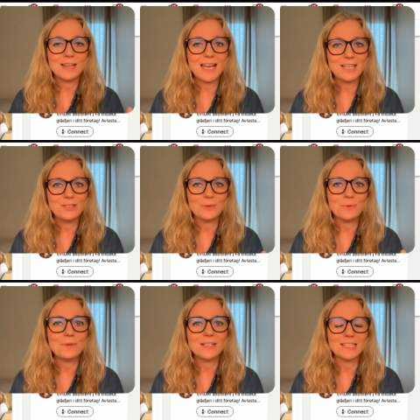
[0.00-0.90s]
collect
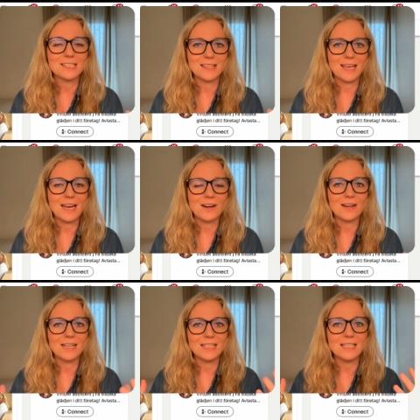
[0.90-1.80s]
your audience
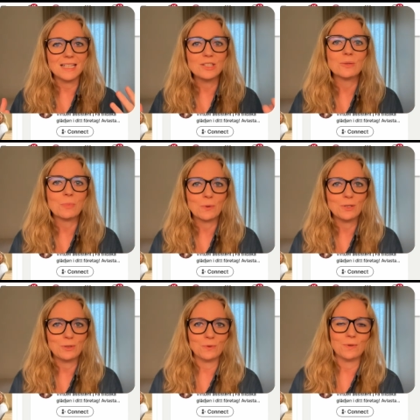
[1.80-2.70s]
there and
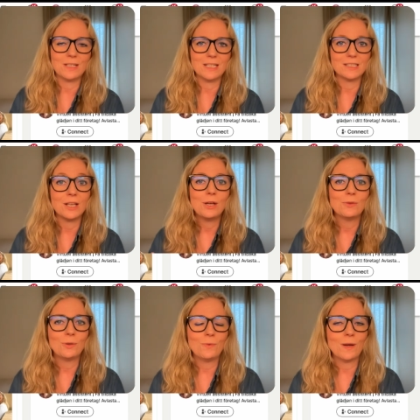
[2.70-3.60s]
support your audience
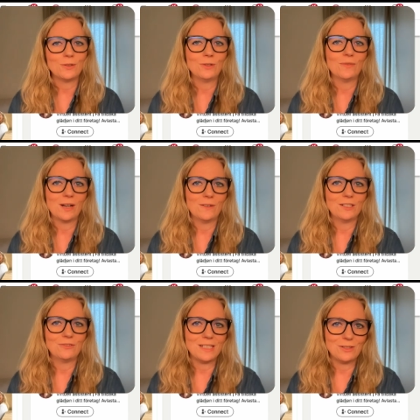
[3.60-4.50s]
throughout your
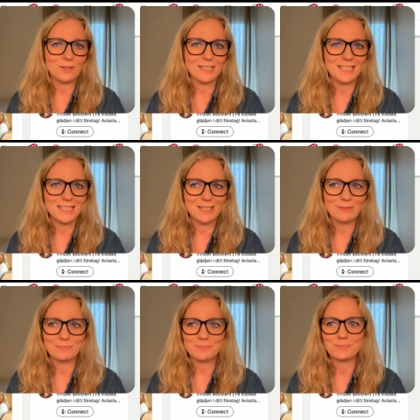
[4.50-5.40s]
various resources.